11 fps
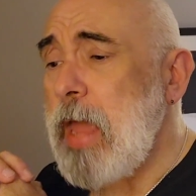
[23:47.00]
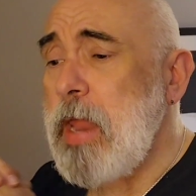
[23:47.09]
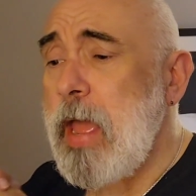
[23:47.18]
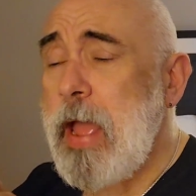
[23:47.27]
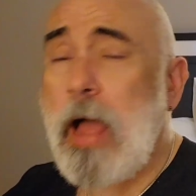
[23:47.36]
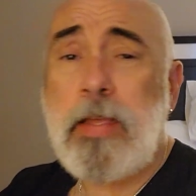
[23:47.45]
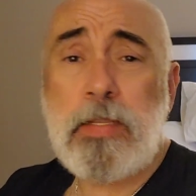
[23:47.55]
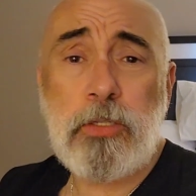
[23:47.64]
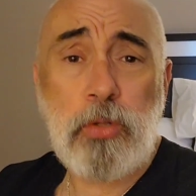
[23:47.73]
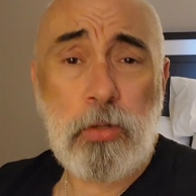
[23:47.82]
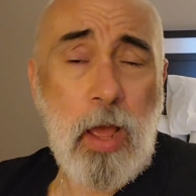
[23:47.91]
And I
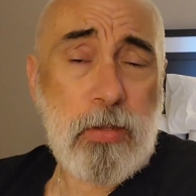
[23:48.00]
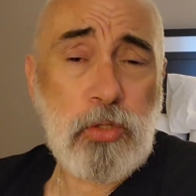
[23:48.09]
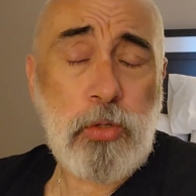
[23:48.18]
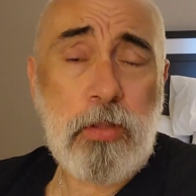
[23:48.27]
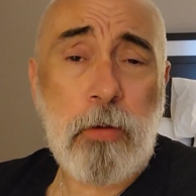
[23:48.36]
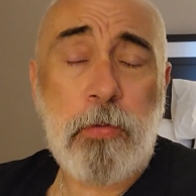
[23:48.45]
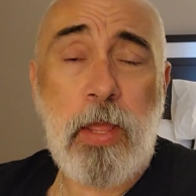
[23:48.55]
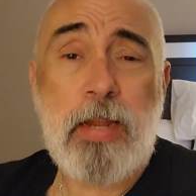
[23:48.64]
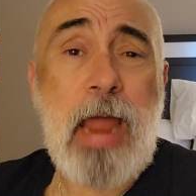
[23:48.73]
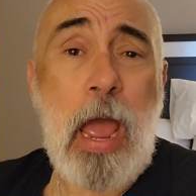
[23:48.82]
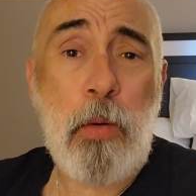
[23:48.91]
stood there for
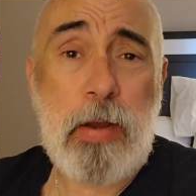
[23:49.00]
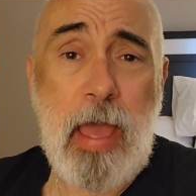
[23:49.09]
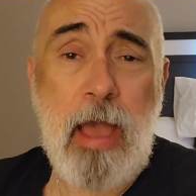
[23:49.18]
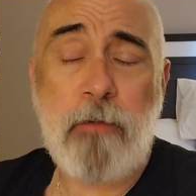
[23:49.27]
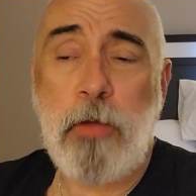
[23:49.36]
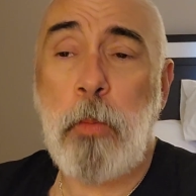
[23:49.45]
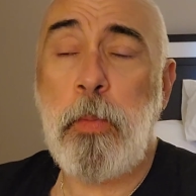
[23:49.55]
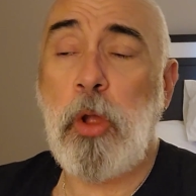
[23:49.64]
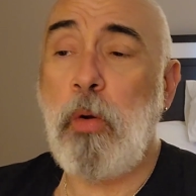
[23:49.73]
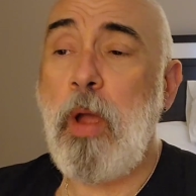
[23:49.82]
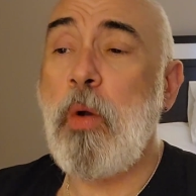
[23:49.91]
like an hour and a half
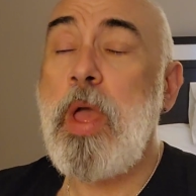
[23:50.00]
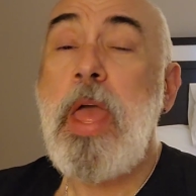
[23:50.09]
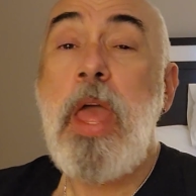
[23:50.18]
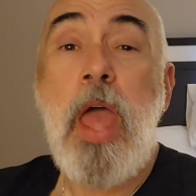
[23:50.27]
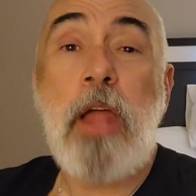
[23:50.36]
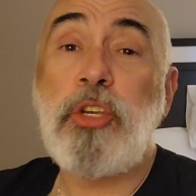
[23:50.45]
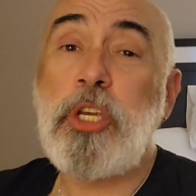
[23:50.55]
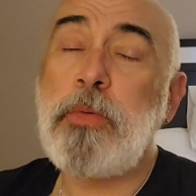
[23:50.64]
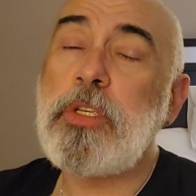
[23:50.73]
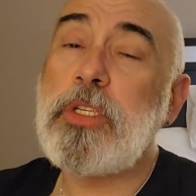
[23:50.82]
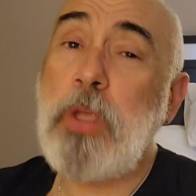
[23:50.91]
helping her out. And
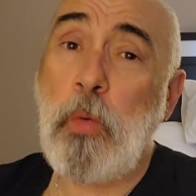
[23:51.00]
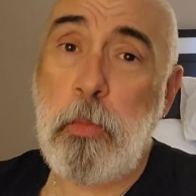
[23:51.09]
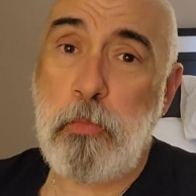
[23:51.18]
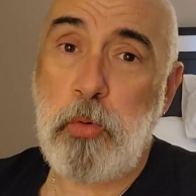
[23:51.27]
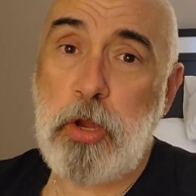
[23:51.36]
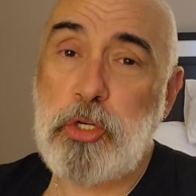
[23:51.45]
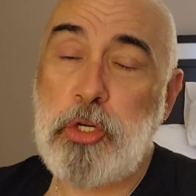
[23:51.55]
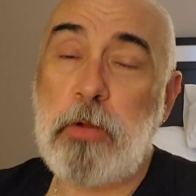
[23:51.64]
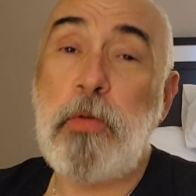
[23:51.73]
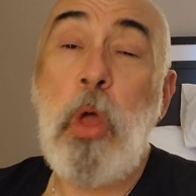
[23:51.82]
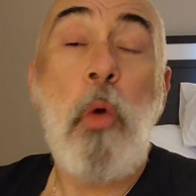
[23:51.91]
she was so
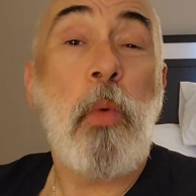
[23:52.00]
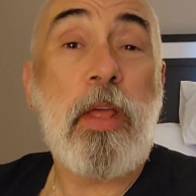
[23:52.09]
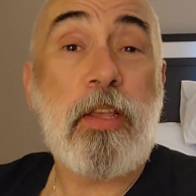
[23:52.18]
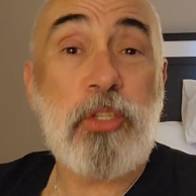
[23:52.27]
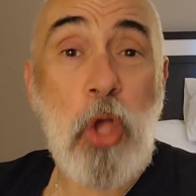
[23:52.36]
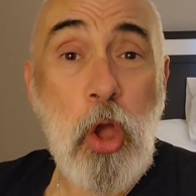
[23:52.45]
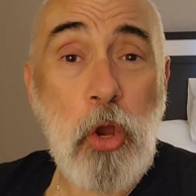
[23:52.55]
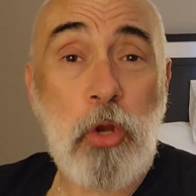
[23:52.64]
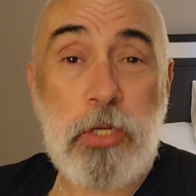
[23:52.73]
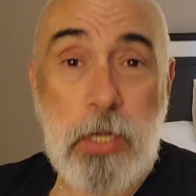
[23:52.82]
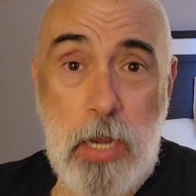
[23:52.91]
appreciative. Well, I saw
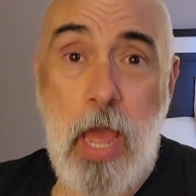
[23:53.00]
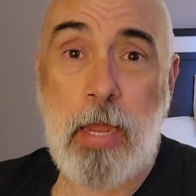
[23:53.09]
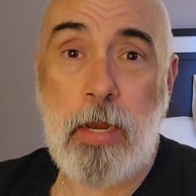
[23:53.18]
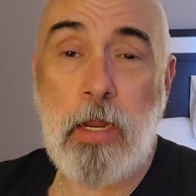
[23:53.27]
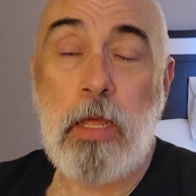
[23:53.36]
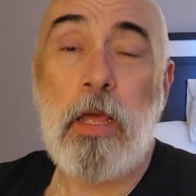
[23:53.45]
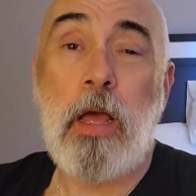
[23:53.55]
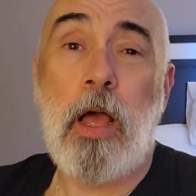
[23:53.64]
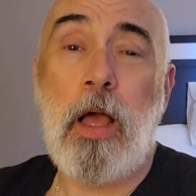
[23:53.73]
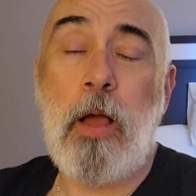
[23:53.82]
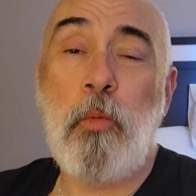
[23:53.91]
her tonight
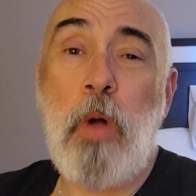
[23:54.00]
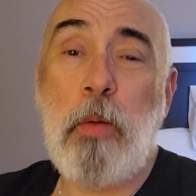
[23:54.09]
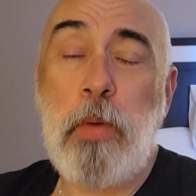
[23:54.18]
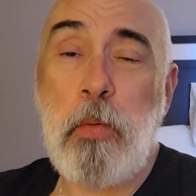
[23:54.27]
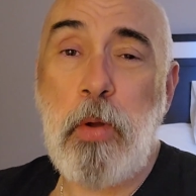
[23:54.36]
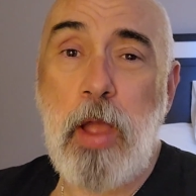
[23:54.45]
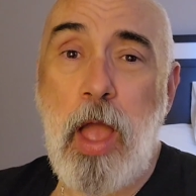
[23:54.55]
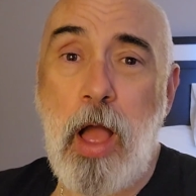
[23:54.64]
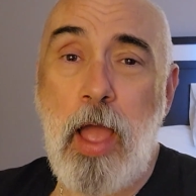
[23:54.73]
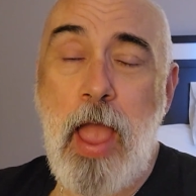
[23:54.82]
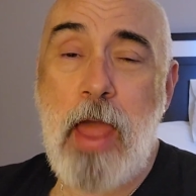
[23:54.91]
while we were
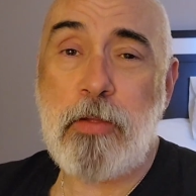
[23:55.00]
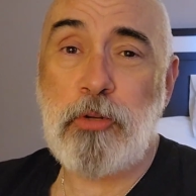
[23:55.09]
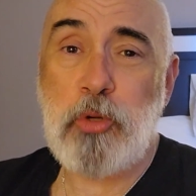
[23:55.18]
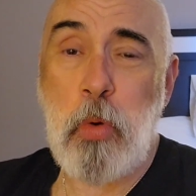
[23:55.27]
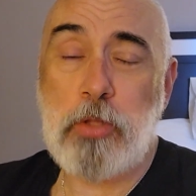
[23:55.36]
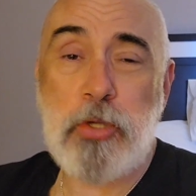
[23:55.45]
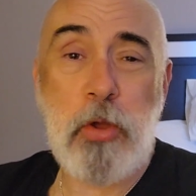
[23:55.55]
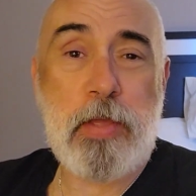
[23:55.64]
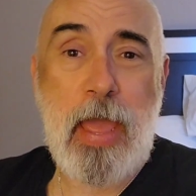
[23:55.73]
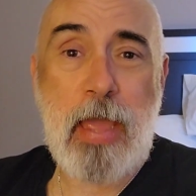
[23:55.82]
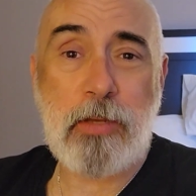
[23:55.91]
heading towards
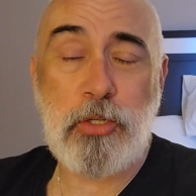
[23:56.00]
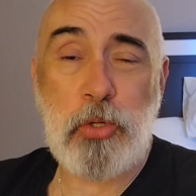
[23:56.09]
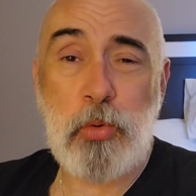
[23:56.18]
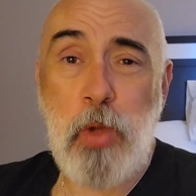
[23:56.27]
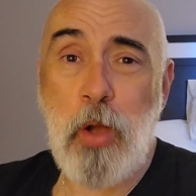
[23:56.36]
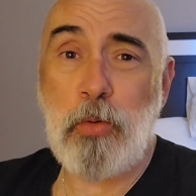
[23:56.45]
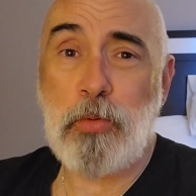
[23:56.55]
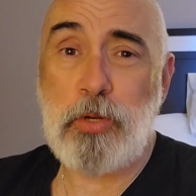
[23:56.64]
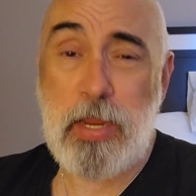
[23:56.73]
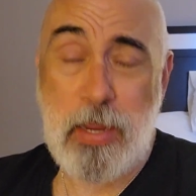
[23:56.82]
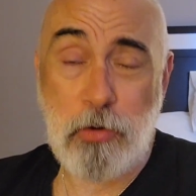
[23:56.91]
our gate to
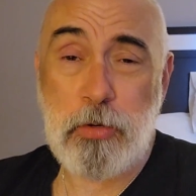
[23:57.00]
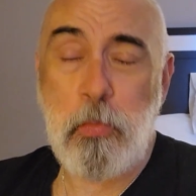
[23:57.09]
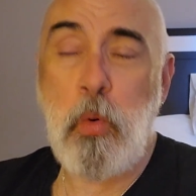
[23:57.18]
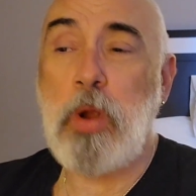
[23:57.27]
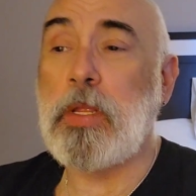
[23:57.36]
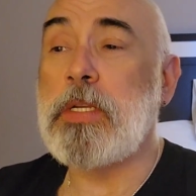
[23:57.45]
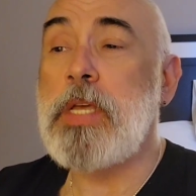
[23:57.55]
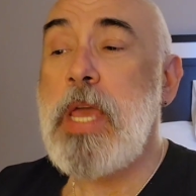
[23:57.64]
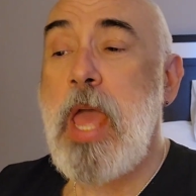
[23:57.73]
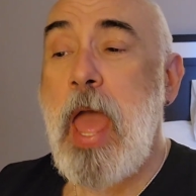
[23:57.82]
go here to Portland.